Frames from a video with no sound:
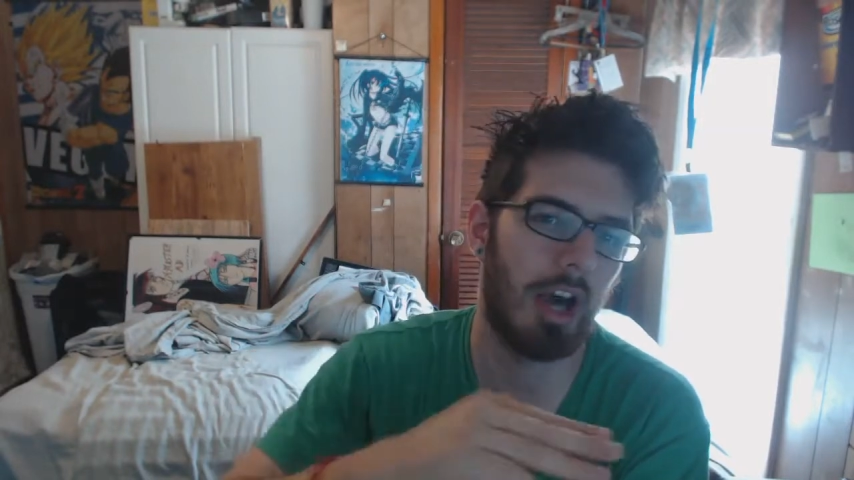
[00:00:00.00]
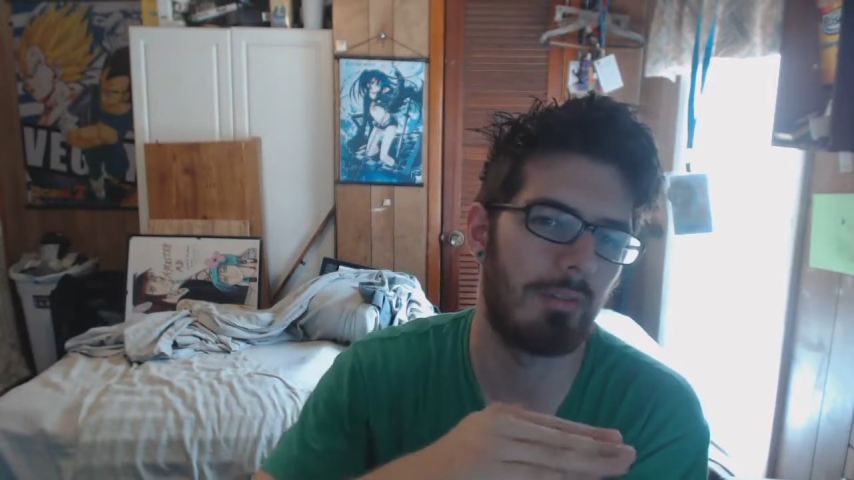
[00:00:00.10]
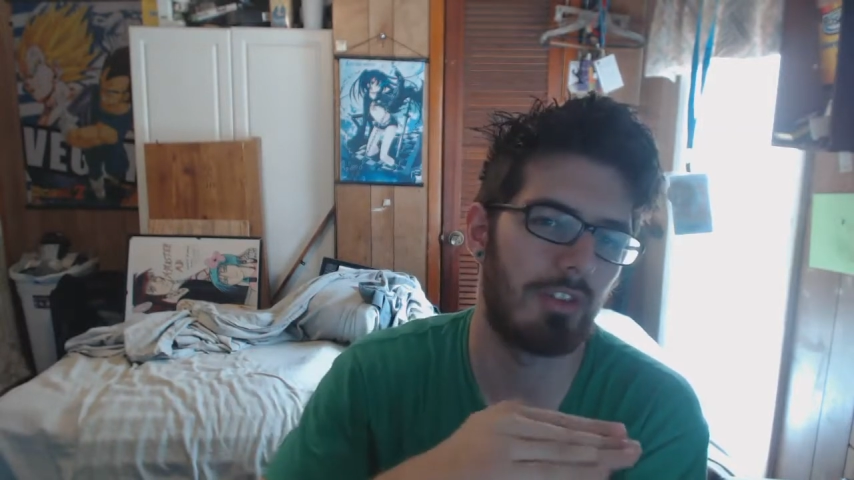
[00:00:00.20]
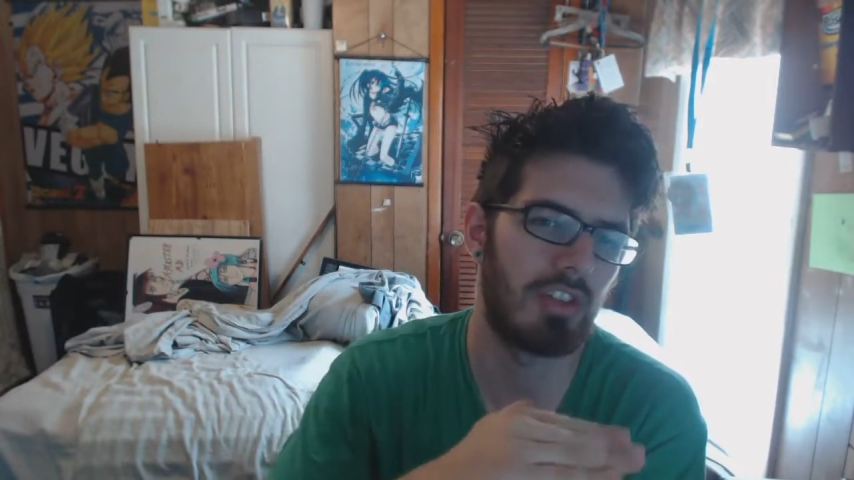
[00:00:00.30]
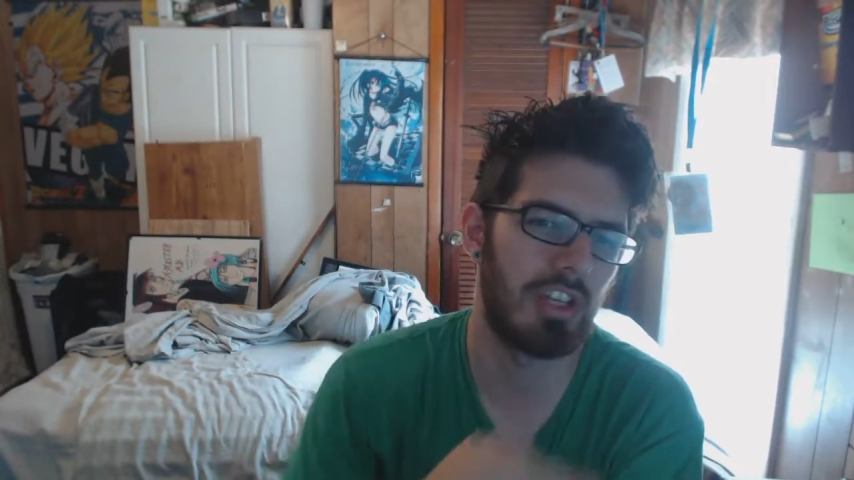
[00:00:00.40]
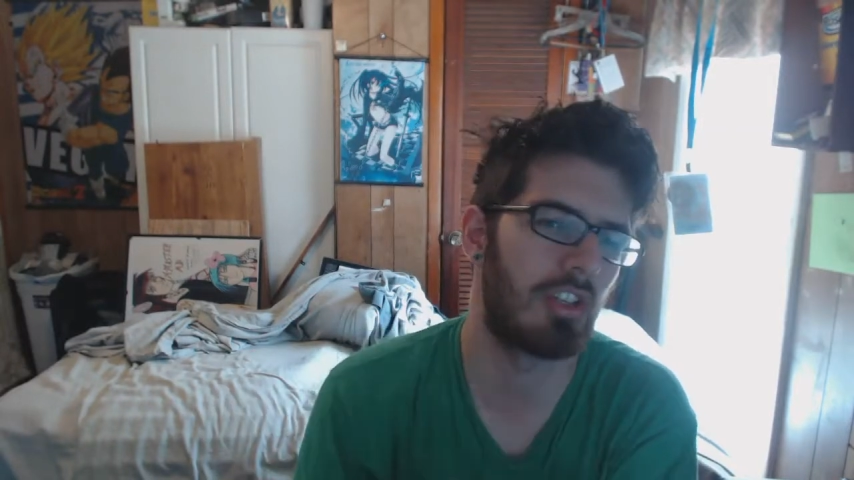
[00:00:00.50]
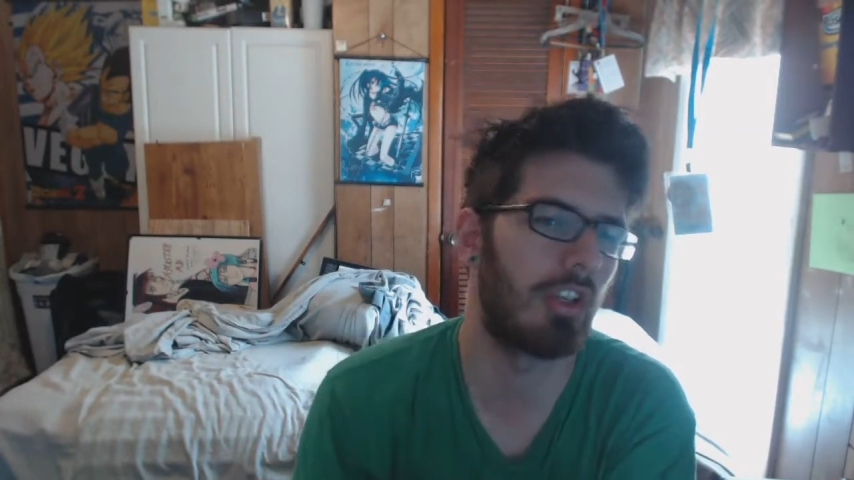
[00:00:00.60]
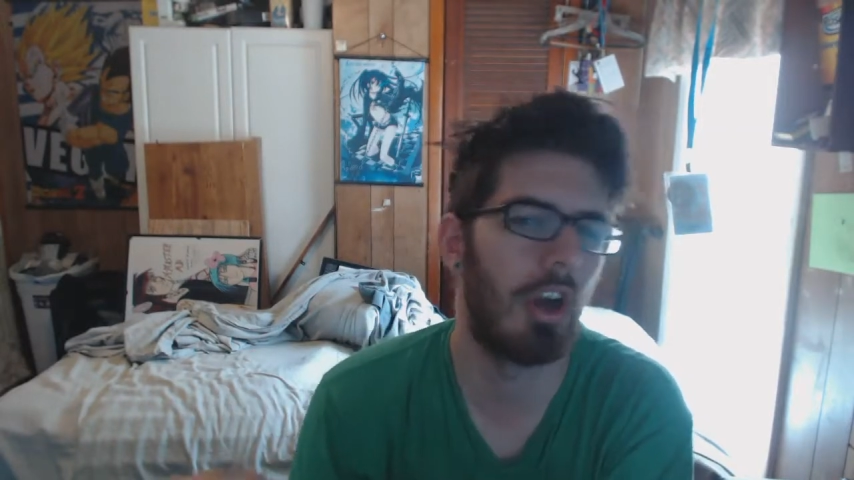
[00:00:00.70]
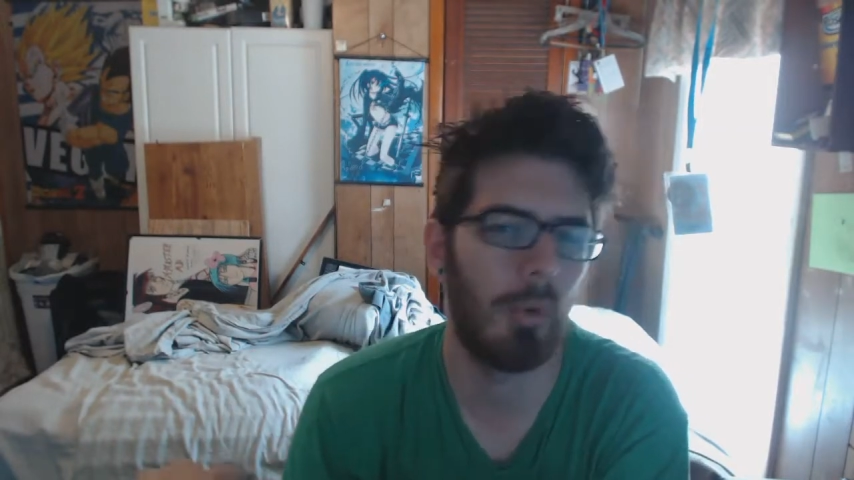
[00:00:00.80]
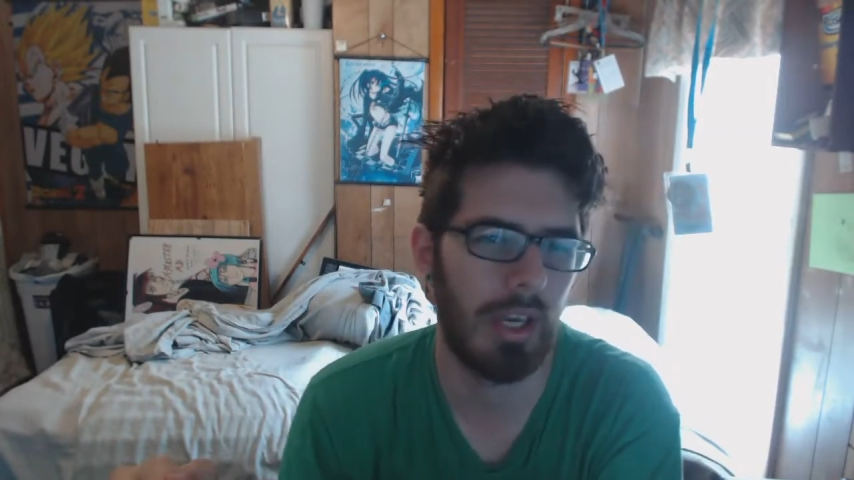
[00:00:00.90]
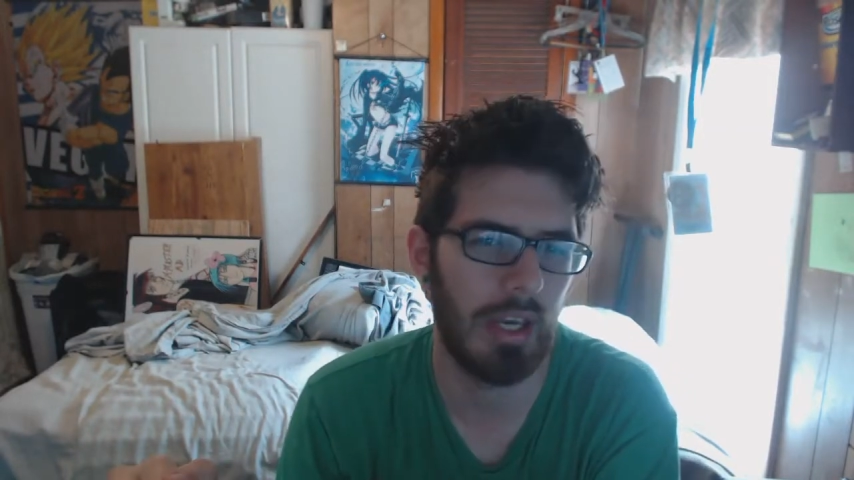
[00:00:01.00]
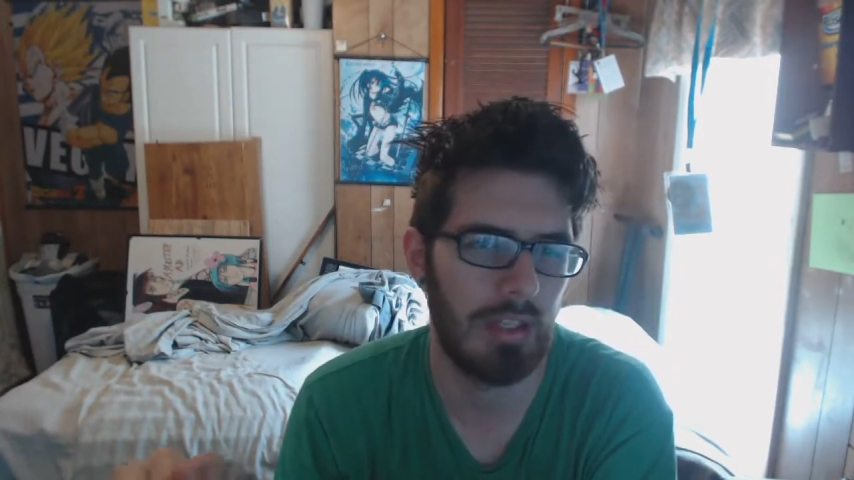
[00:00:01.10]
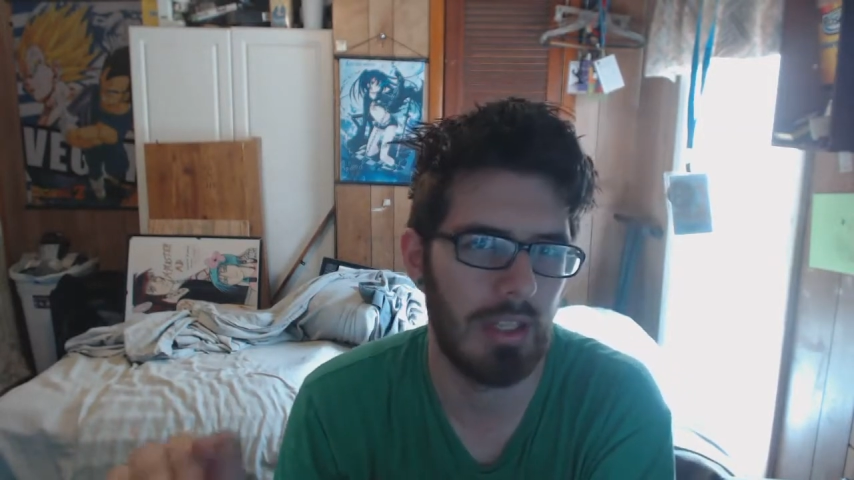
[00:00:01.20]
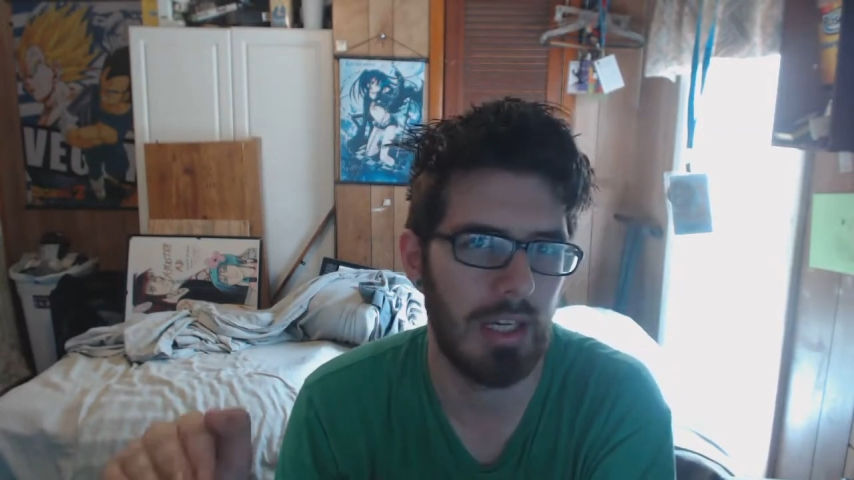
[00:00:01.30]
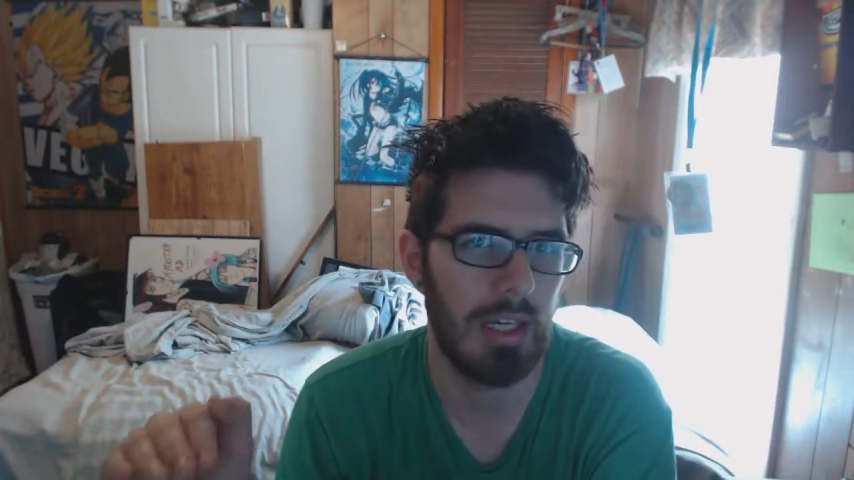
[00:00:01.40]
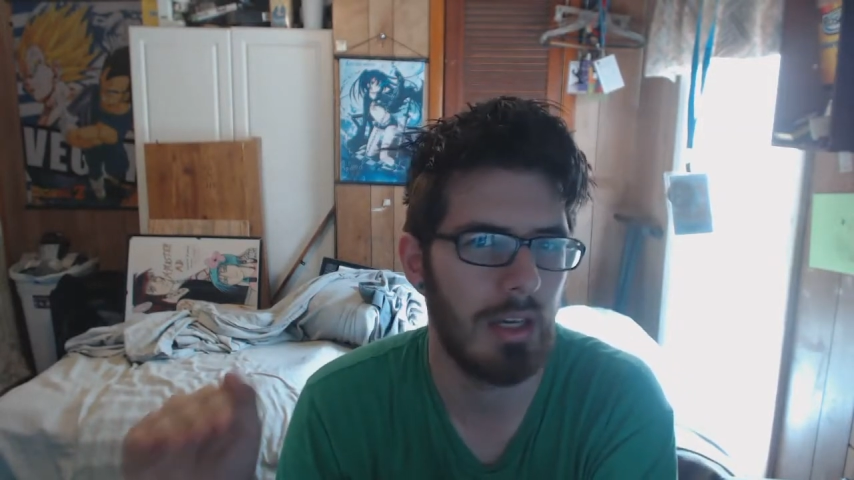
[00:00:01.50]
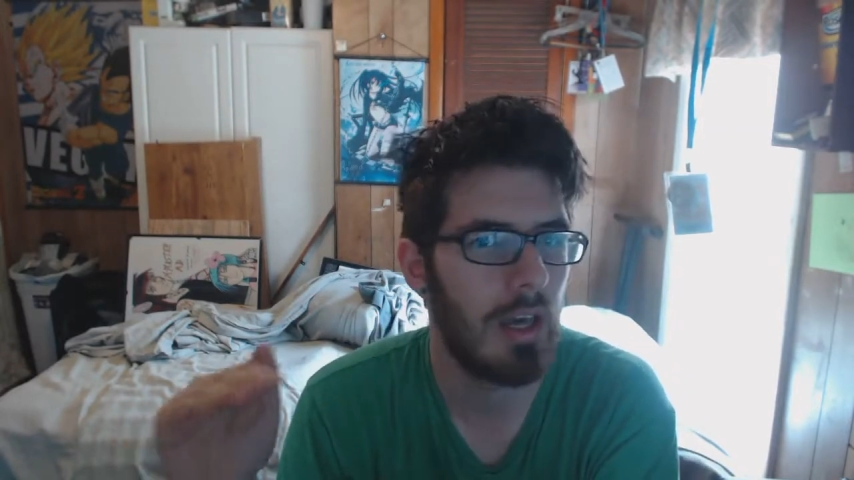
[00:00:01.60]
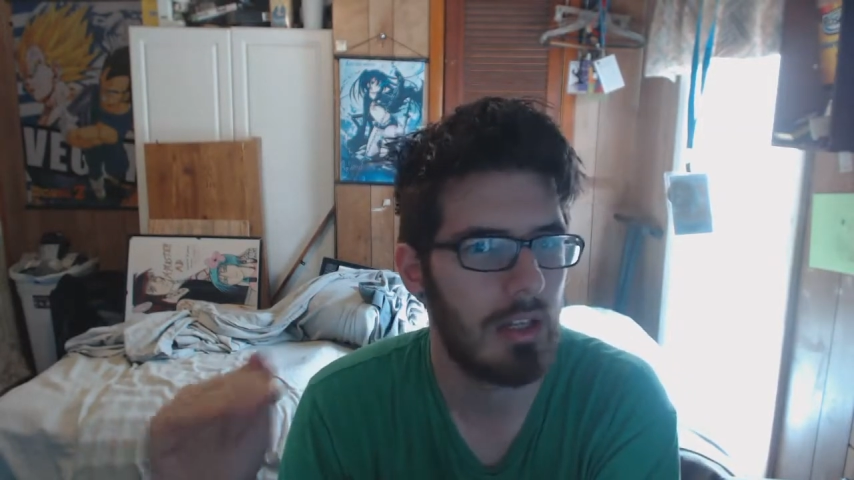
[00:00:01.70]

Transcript: conversation going in the